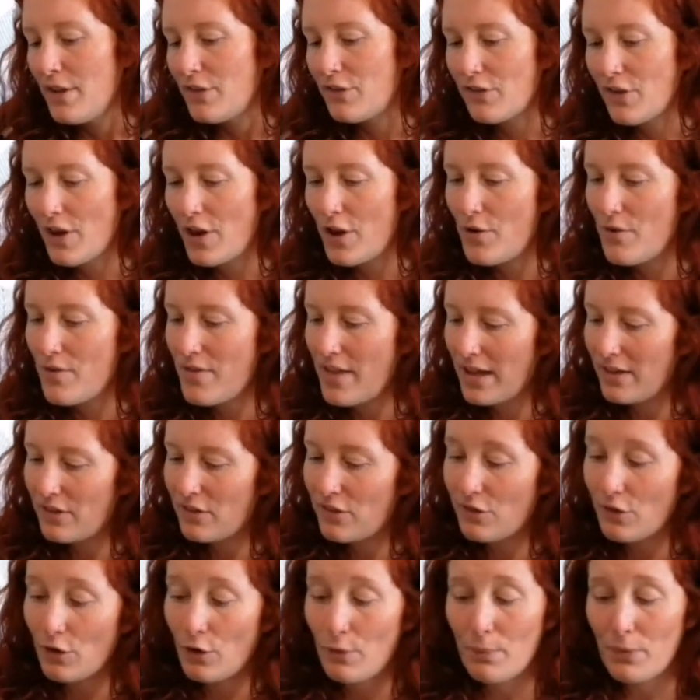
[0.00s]
So they're
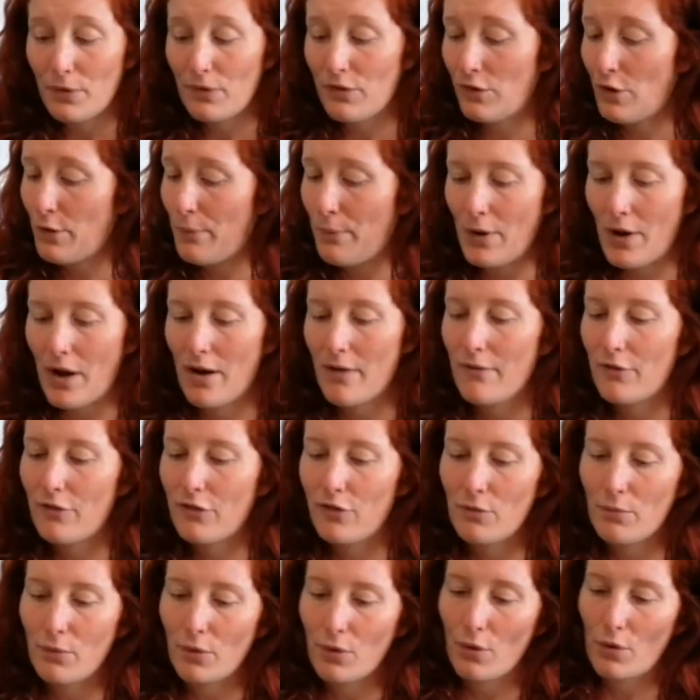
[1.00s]
super
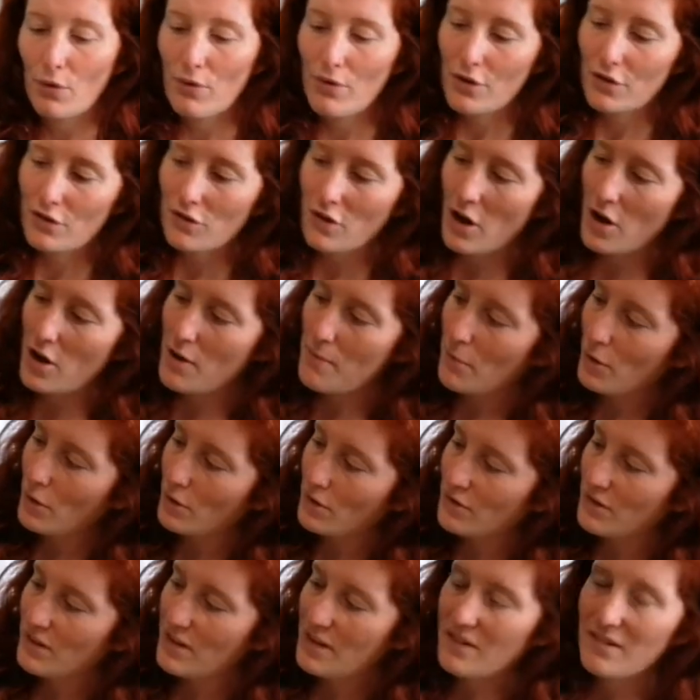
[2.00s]
comfortable. The toe
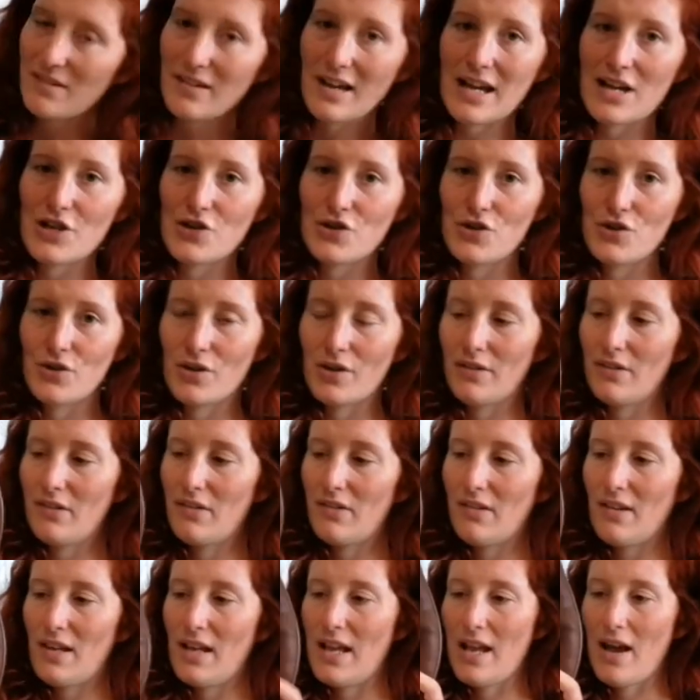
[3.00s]
boxes, as you can
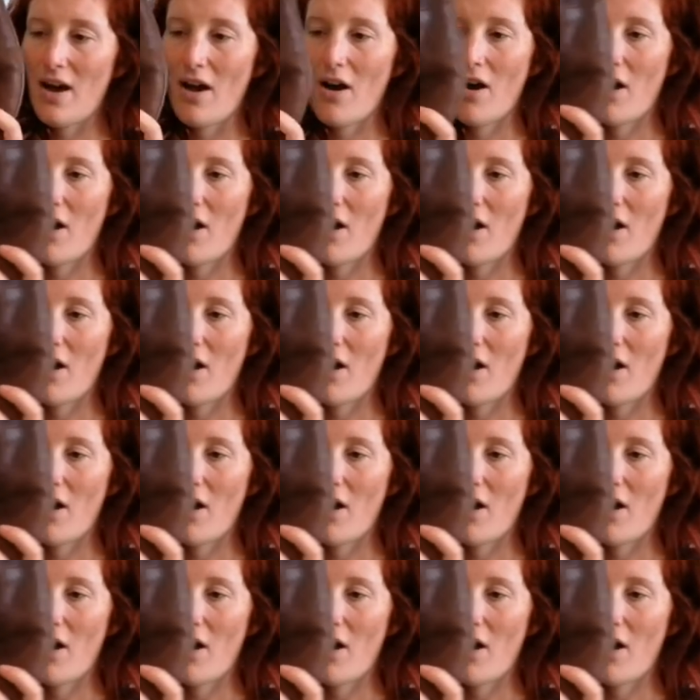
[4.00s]
see,